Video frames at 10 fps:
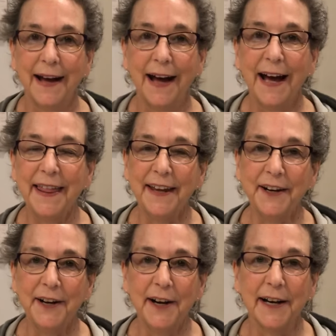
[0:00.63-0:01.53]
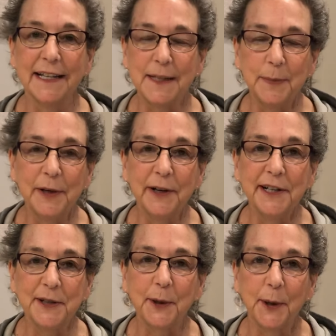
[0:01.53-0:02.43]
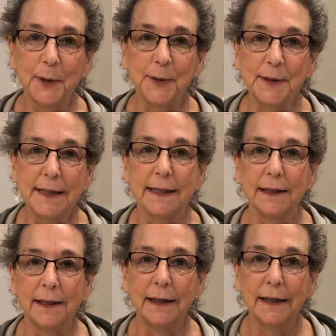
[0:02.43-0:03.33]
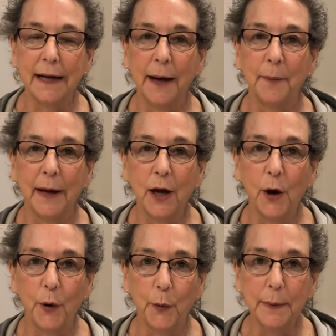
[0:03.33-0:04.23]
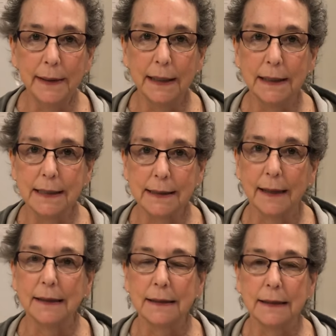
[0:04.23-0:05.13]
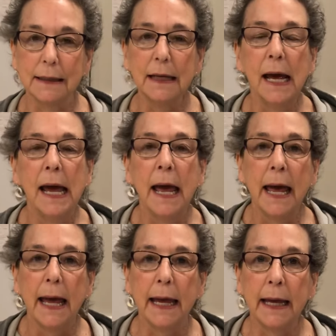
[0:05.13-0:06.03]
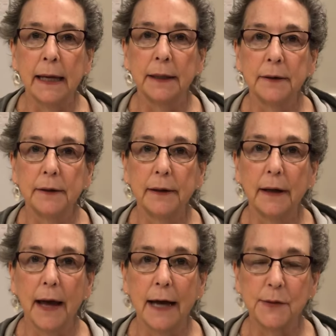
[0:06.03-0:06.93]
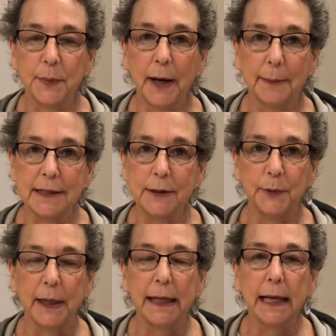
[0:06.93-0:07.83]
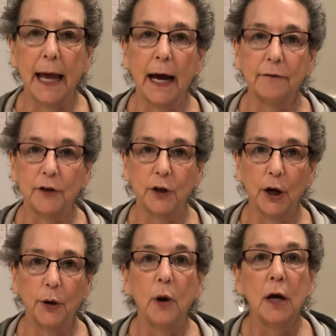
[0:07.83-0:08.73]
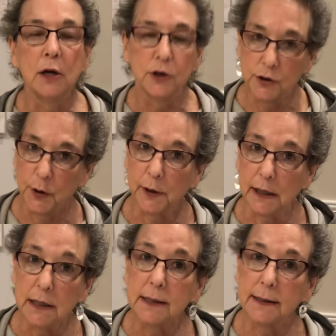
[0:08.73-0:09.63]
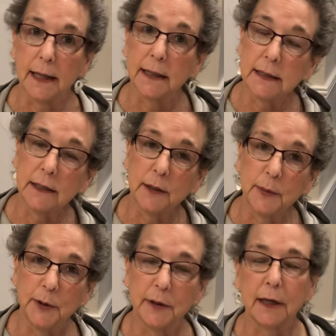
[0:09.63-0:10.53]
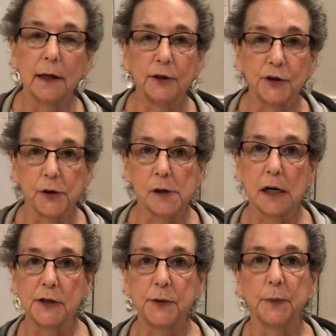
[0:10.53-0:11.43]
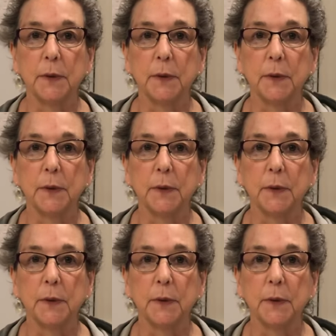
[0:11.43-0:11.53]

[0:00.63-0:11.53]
Hi there, it's Mary DeCrose at my home in Southington. And as promised a week and a half ago, SOCA, Southington Community Culture Arts,